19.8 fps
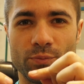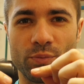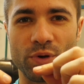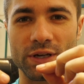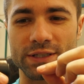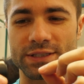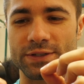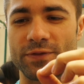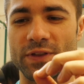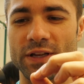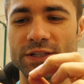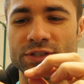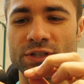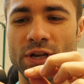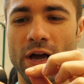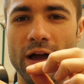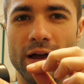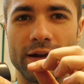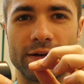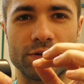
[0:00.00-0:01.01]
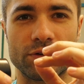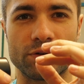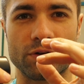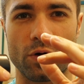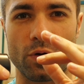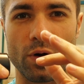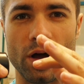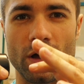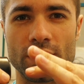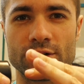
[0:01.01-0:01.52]
Because if there's not,
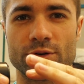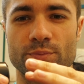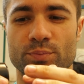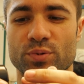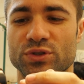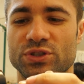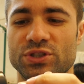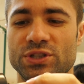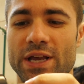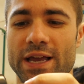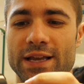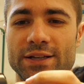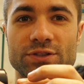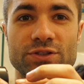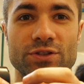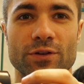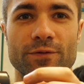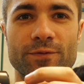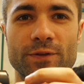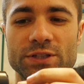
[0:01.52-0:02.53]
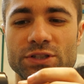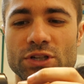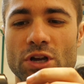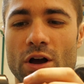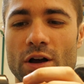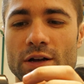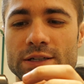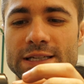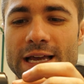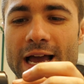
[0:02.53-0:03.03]
100% surface
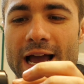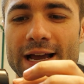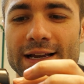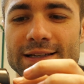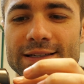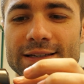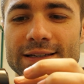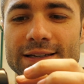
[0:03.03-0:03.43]
contact,